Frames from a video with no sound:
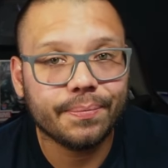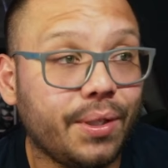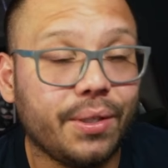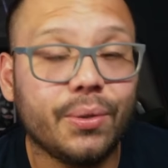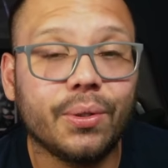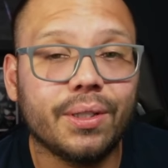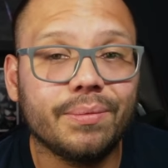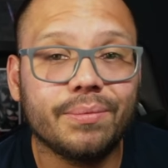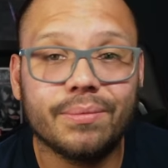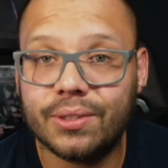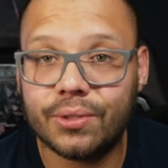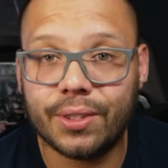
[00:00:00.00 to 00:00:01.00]
Pretty cool, huh?
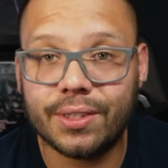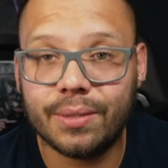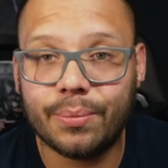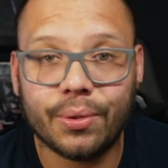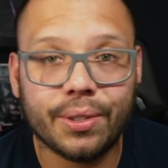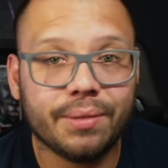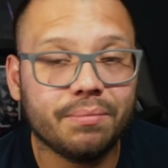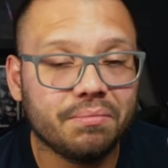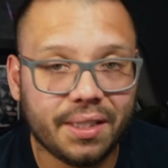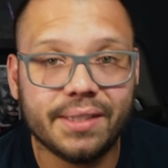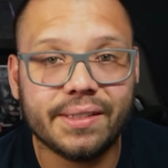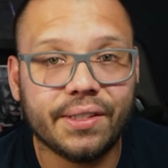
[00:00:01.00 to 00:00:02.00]
Straight to the point,
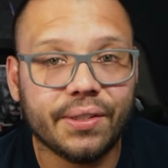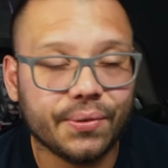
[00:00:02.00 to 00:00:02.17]
easy to